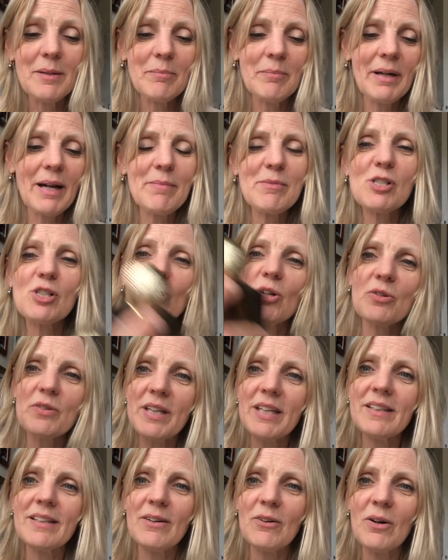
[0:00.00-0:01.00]
But I'm sure
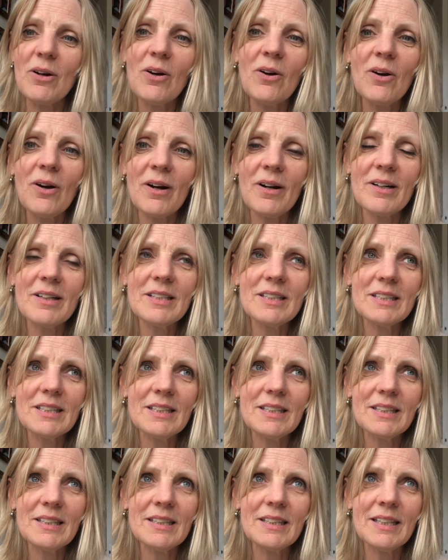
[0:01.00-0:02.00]
that there are
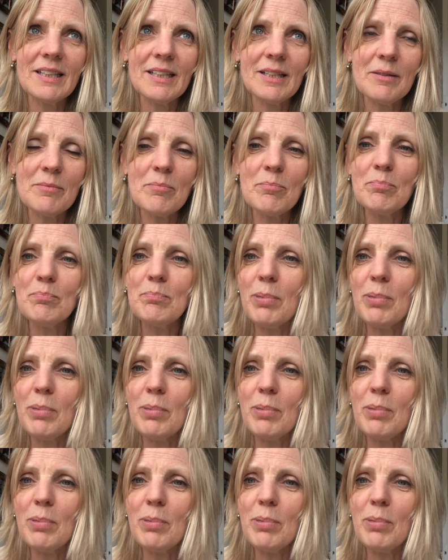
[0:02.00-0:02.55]
um,